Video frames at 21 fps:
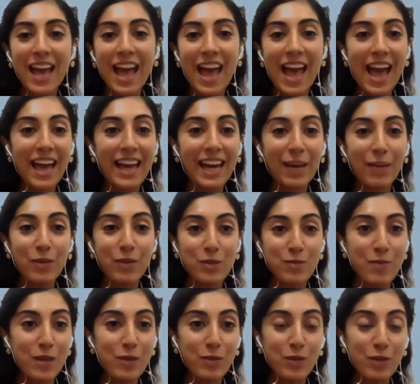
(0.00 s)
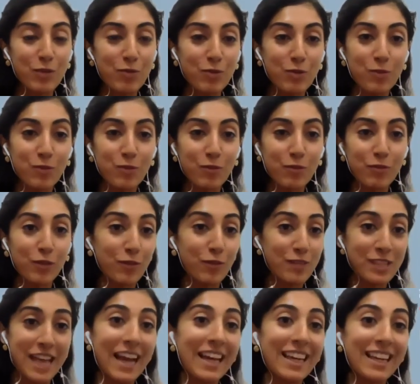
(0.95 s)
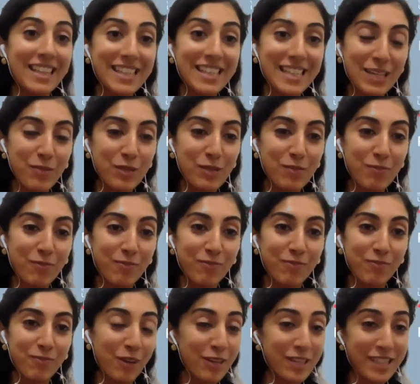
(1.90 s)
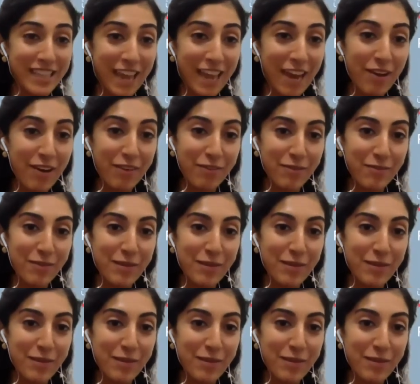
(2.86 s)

And I was met with a room full of silence, and it was very scary for me.